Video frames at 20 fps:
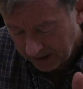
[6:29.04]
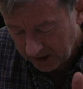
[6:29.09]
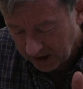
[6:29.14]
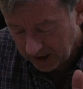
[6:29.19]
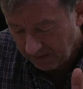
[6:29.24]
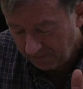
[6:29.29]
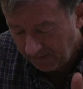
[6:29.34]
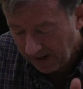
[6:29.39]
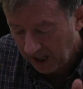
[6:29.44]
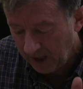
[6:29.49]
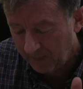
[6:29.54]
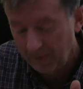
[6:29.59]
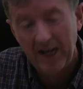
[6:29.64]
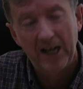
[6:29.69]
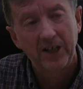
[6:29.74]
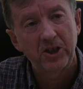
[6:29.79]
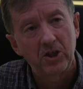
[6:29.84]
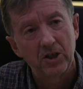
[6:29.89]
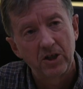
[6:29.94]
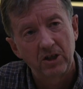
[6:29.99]
To develop
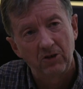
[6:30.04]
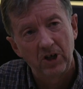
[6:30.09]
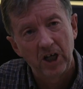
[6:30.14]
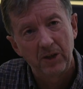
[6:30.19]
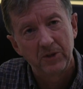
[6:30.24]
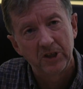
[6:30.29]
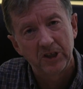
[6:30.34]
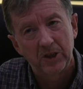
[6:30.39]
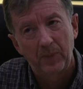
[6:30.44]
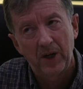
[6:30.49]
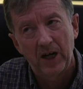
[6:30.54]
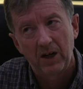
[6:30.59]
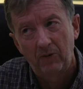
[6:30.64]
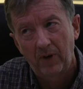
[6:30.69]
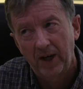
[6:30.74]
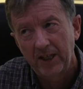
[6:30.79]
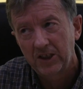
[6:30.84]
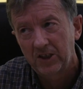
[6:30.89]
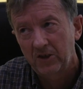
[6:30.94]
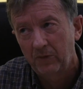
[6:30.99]
national agreements about
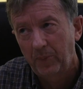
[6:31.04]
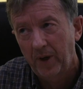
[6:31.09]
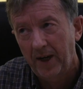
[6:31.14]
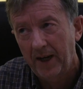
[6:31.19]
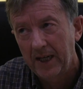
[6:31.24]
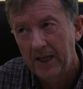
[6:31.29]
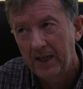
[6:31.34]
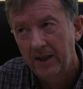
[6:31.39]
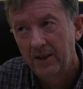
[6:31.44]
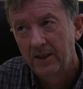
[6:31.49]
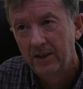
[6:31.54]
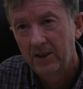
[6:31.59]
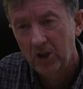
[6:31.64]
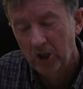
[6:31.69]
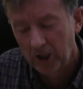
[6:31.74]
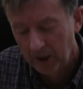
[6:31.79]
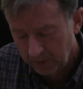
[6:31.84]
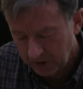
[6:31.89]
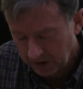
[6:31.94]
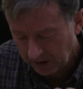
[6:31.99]
rates of pay,
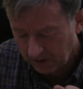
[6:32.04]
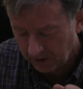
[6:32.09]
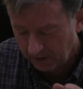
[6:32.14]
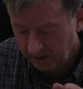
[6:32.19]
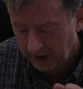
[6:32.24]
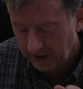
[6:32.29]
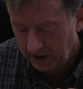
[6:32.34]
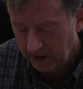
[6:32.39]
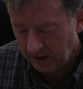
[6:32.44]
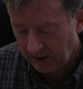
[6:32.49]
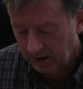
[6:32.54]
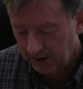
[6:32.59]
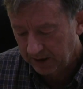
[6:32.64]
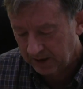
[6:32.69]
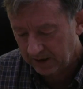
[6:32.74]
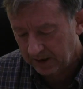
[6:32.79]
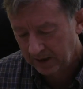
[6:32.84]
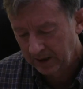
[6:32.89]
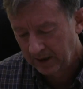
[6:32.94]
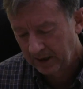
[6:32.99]
terms and
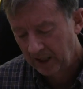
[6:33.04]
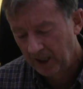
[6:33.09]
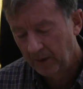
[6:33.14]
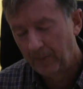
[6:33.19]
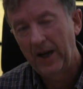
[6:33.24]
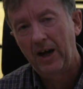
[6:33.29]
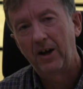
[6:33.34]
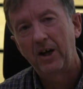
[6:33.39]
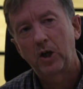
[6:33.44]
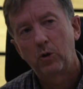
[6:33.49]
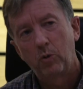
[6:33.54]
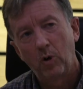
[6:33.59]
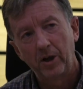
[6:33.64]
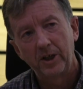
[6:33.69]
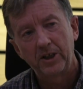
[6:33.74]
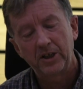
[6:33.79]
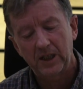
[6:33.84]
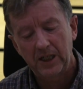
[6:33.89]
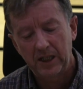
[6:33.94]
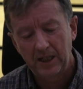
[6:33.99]
conditions, about
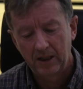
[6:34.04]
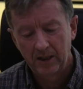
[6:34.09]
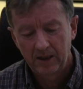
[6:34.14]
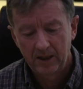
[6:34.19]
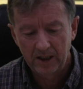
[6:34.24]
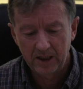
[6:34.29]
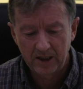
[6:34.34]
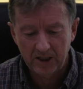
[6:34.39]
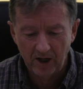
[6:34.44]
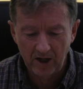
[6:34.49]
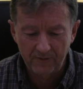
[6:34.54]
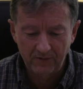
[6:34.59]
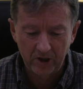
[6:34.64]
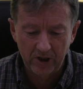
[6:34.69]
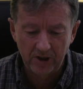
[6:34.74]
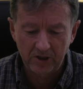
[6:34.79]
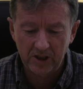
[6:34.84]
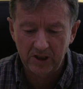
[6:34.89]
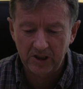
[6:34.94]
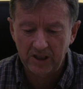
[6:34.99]
equality and
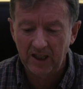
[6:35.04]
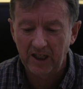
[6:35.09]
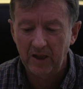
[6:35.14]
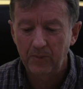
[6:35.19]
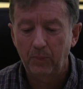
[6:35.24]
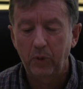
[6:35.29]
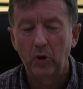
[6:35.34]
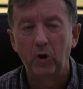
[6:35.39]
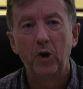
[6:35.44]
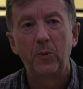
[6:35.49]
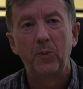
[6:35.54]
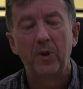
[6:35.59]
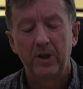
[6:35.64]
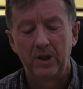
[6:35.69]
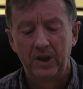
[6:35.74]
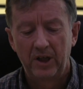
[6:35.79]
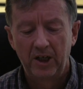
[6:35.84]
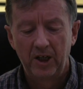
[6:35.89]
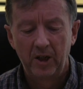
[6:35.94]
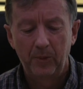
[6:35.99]
diversity in
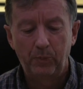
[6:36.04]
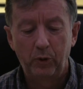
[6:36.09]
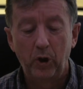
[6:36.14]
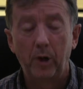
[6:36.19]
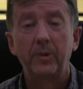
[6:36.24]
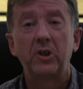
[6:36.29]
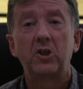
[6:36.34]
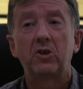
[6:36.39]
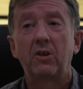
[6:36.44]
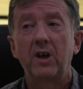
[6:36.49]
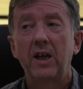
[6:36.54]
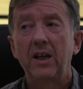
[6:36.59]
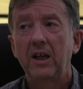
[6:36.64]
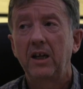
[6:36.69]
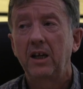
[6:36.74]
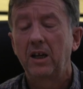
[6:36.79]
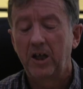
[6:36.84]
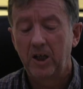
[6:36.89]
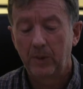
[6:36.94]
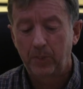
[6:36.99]
employment and proper
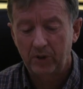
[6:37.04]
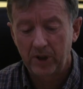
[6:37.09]
training and